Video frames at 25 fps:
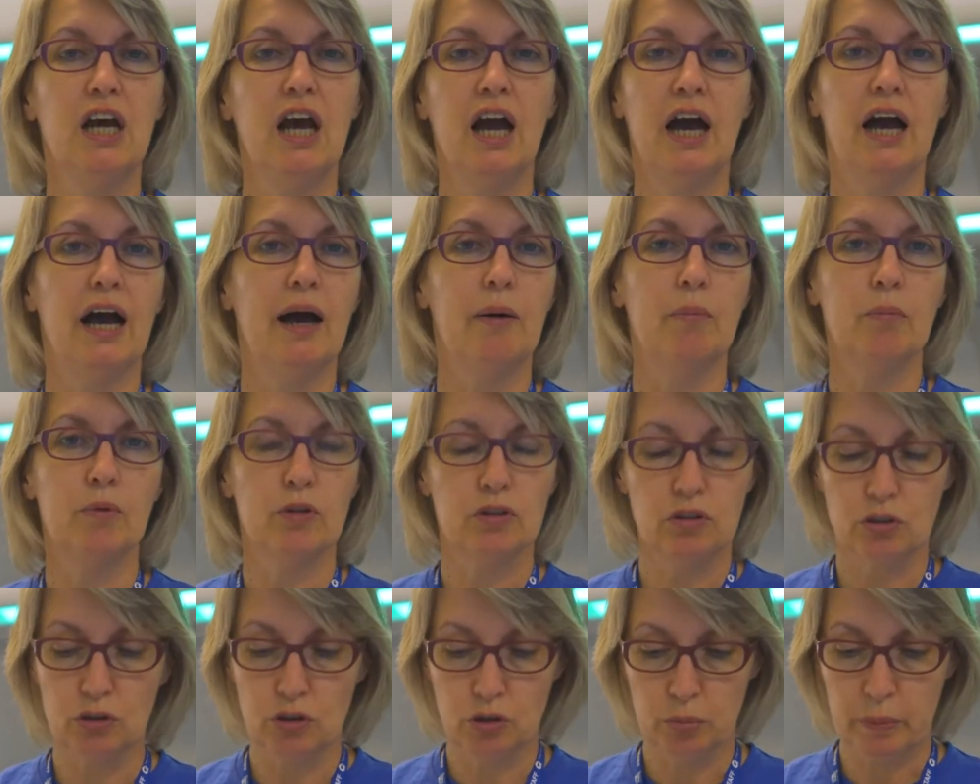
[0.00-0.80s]
We'll
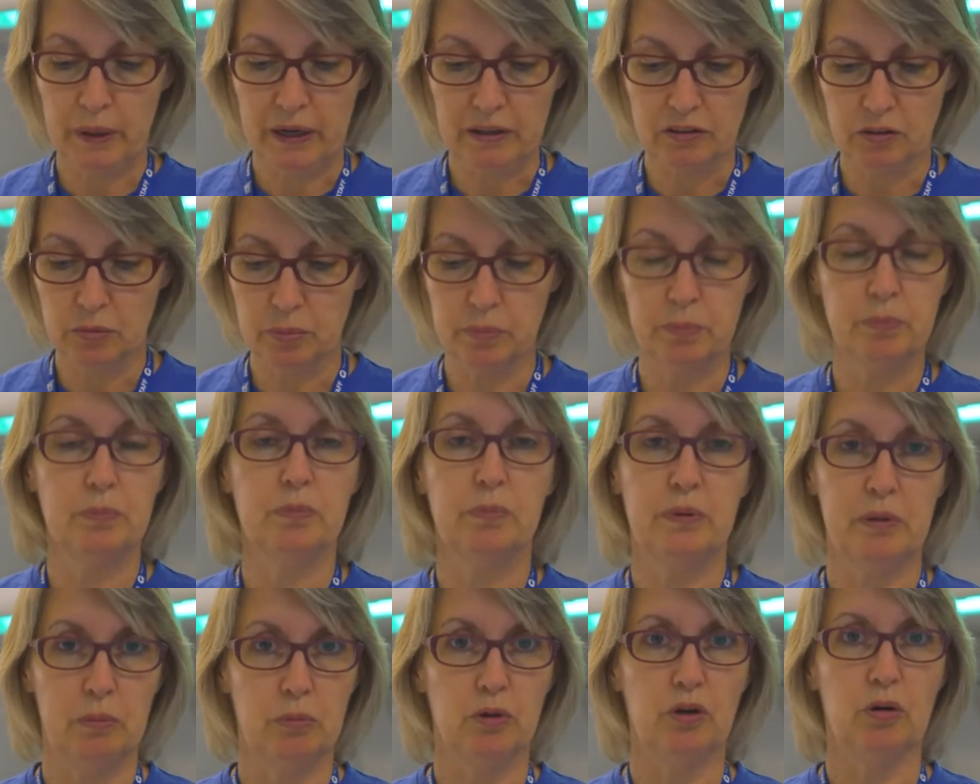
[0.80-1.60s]
talk about a
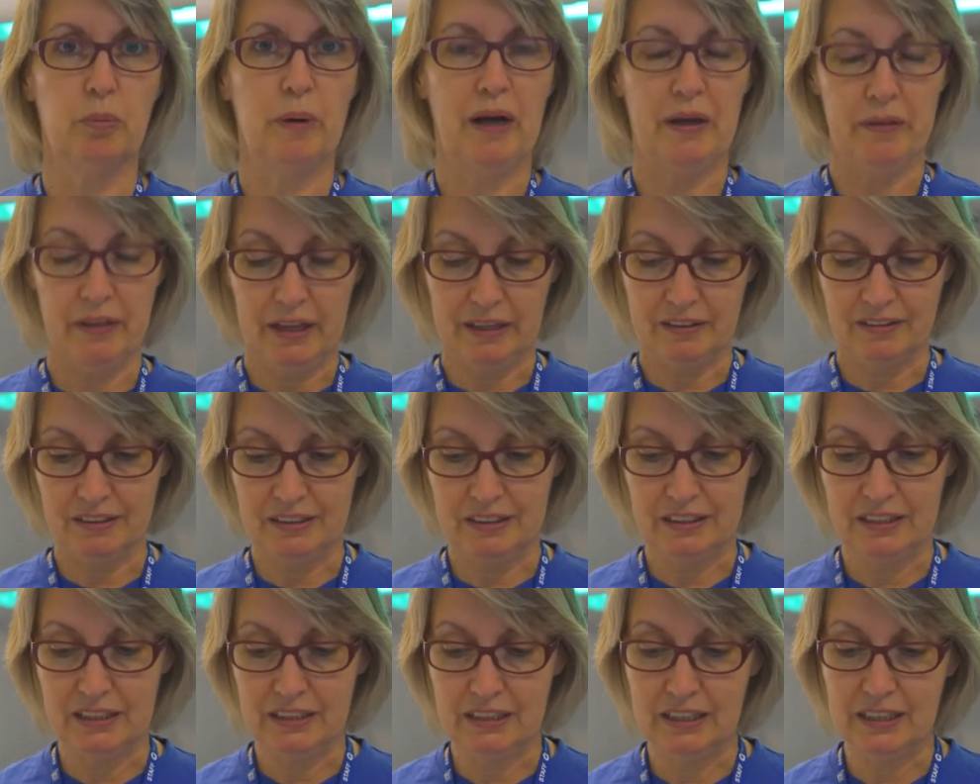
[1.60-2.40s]
bit more about that
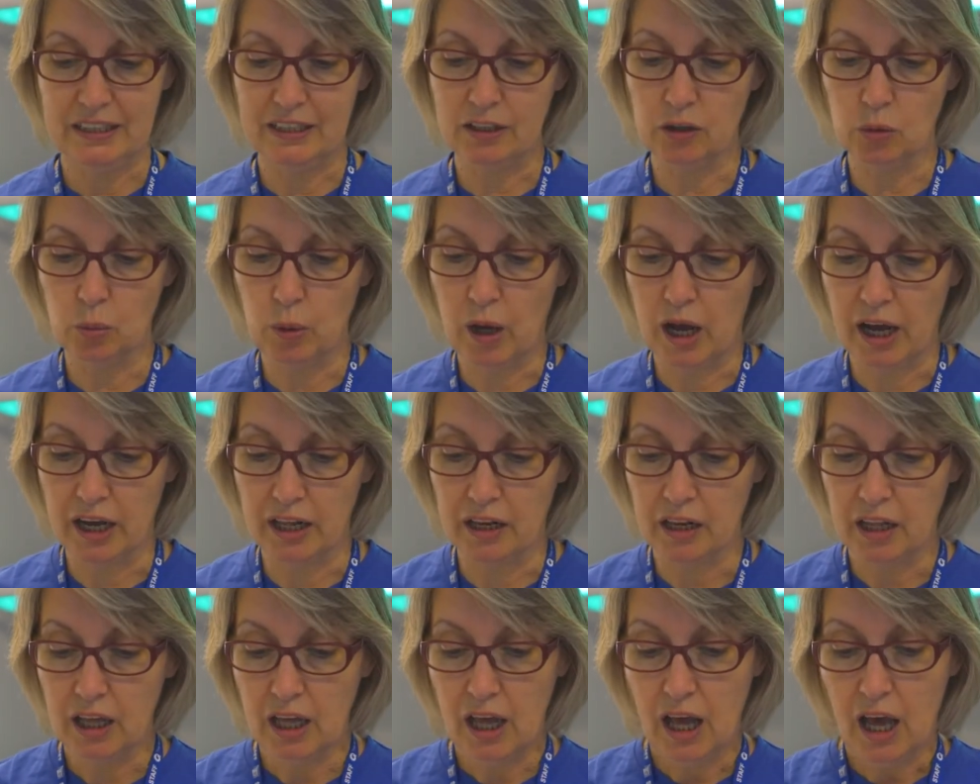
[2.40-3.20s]
in a little
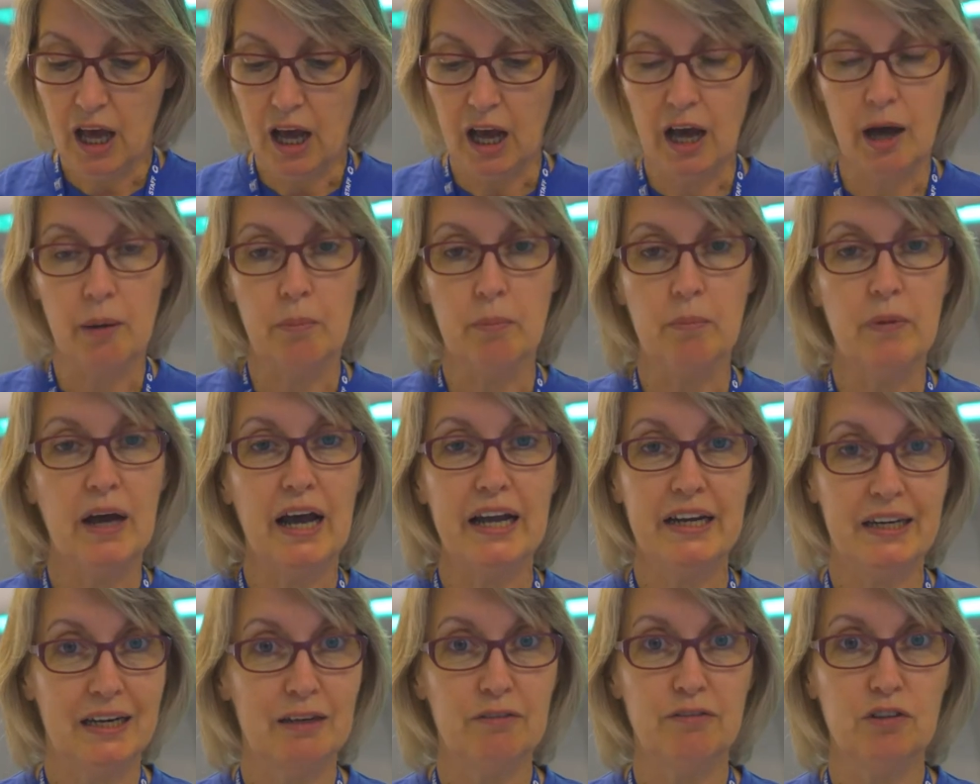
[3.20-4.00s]
while.
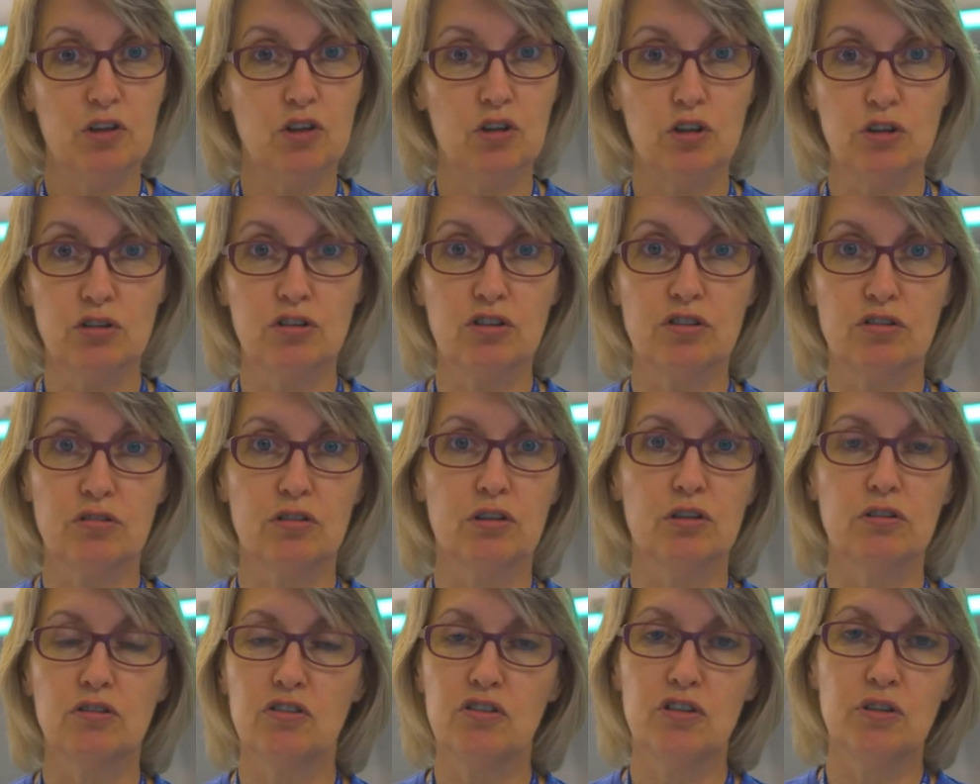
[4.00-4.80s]
A-level courses are
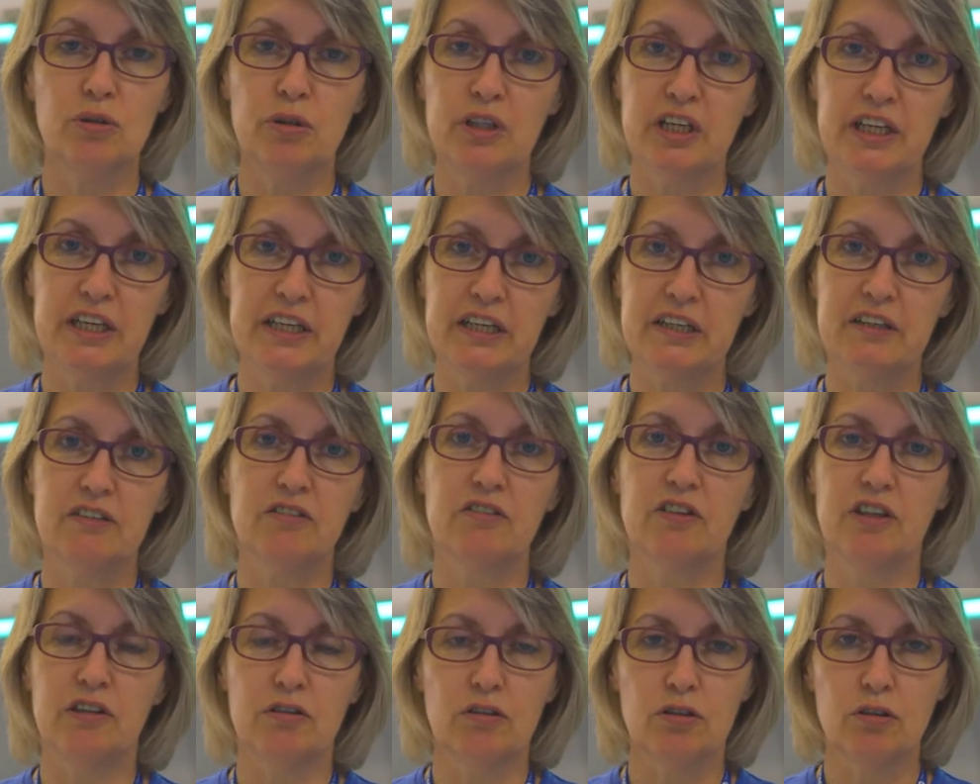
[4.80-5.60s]
all 2 years.
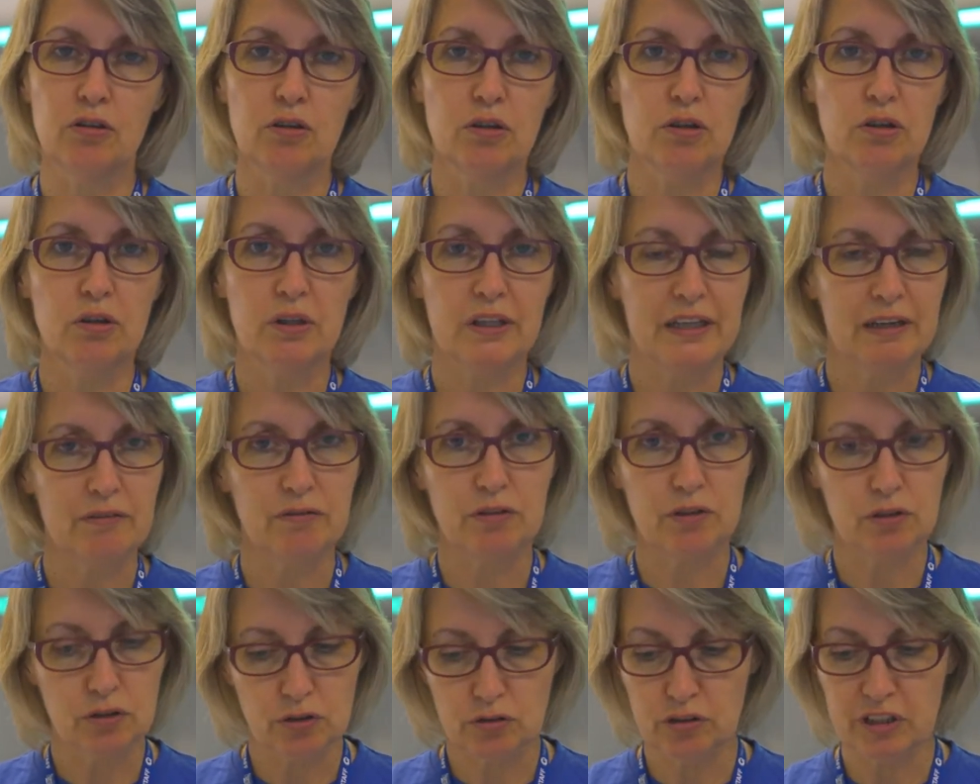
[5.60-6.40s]
They're all
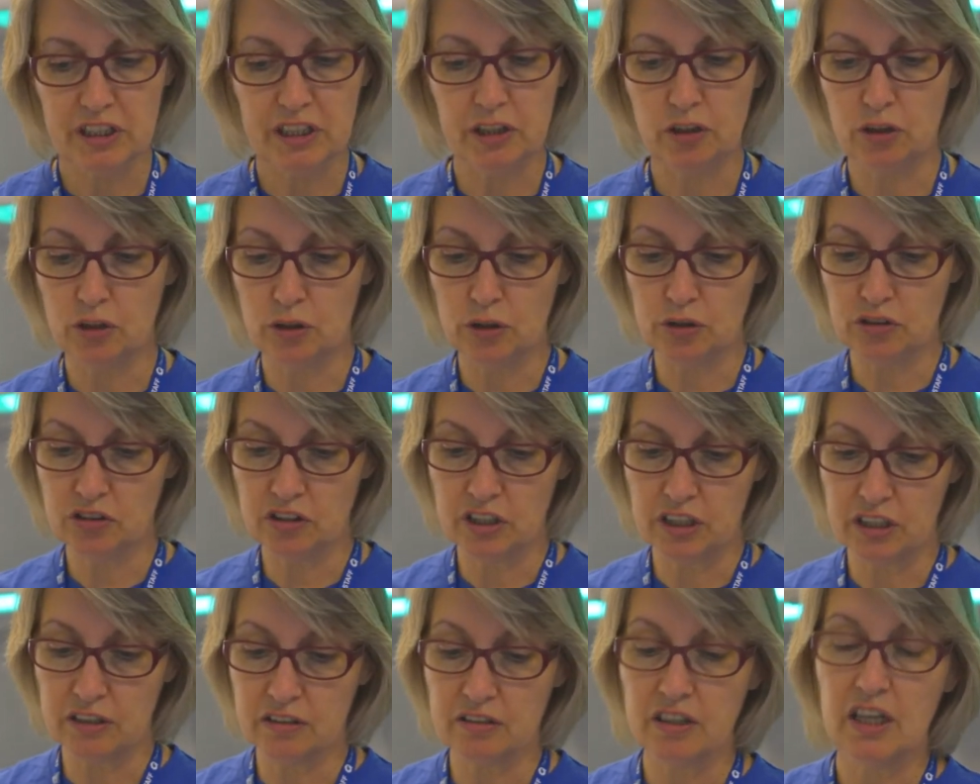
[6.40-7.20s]
level 3
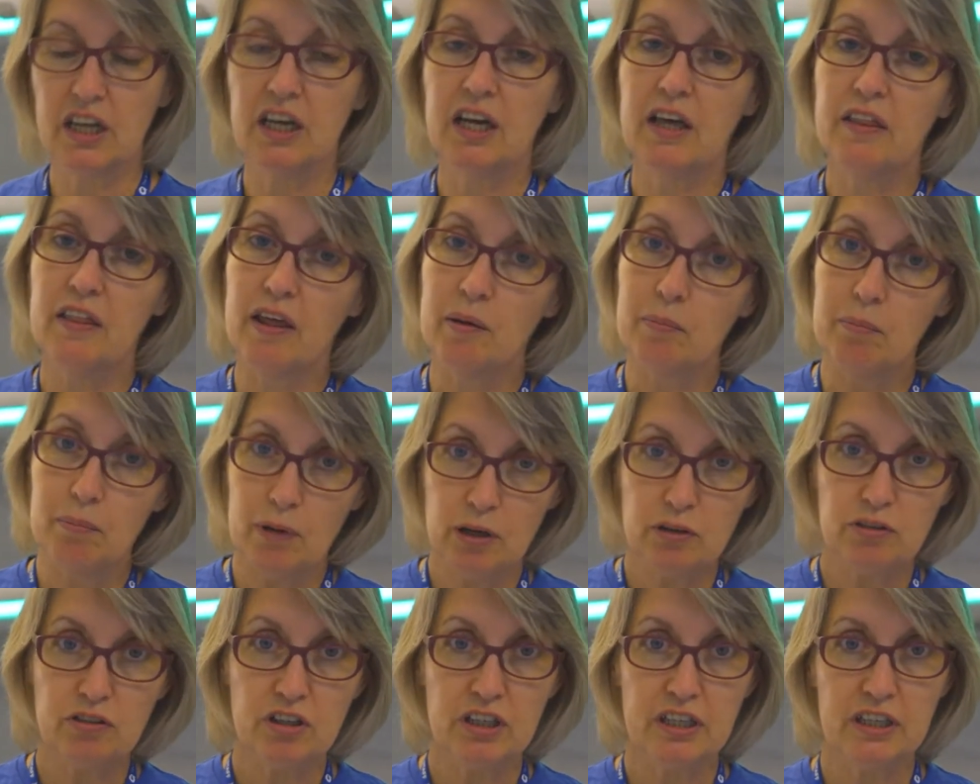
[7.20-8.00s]
courses. They're
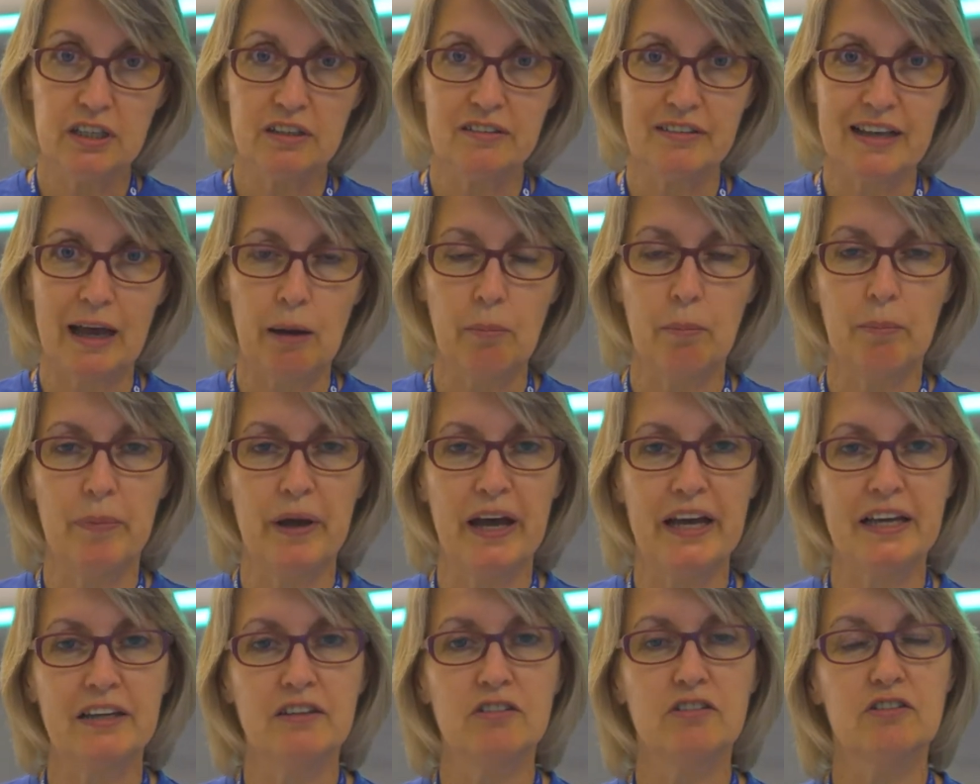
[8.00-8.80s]
mostly exam
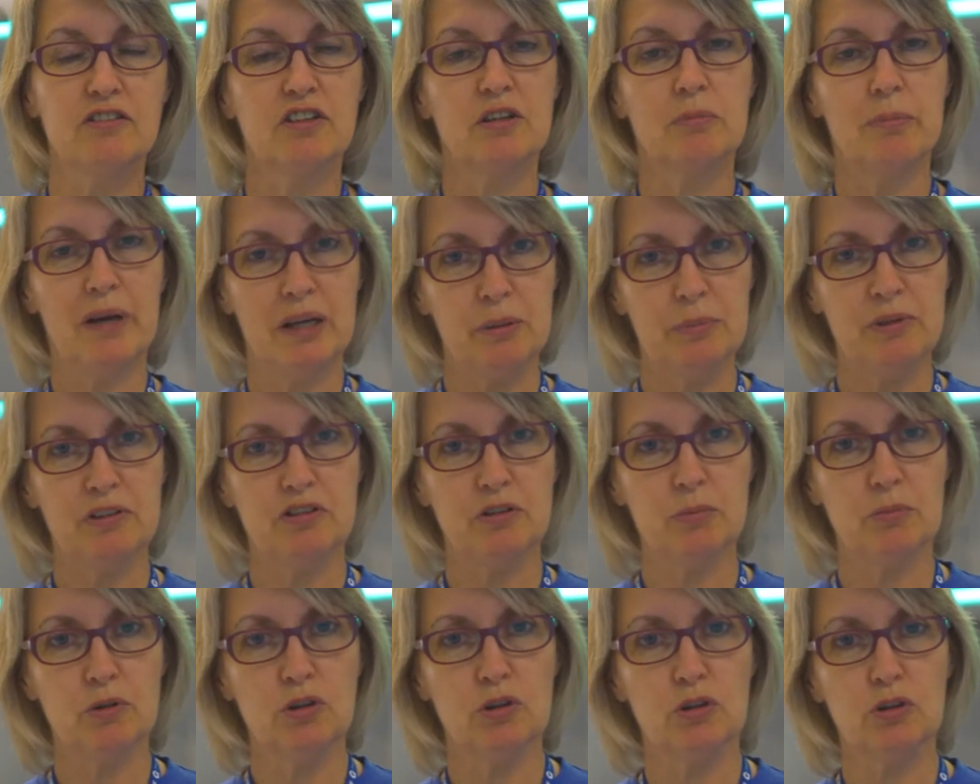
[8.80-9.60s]
based. There may be
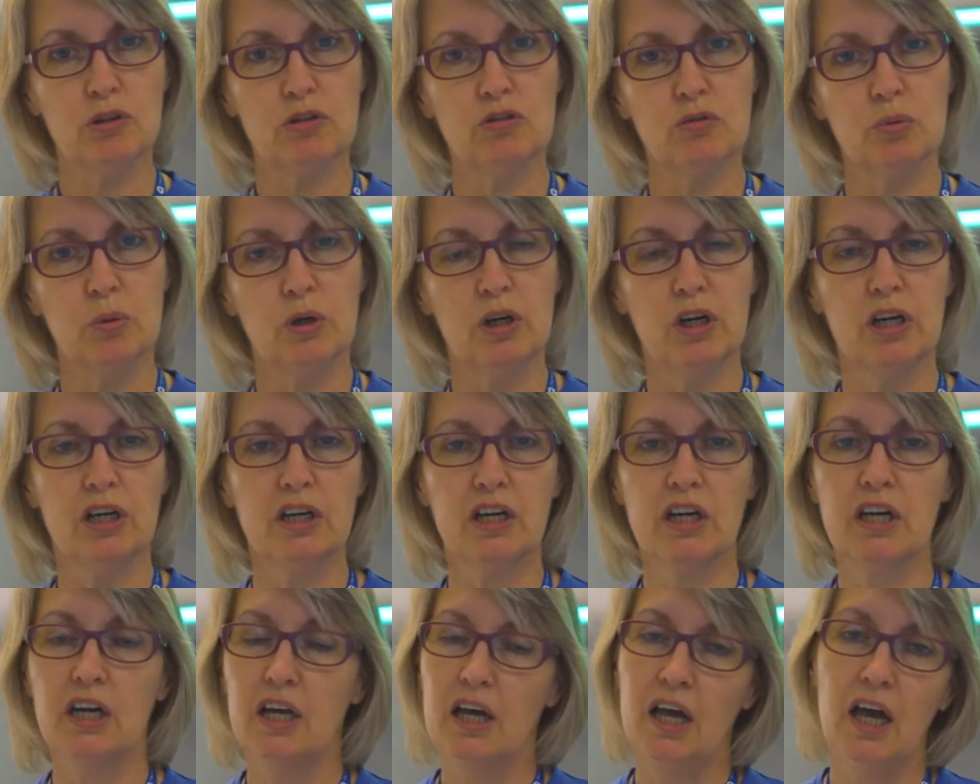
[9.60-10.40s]
some coursework.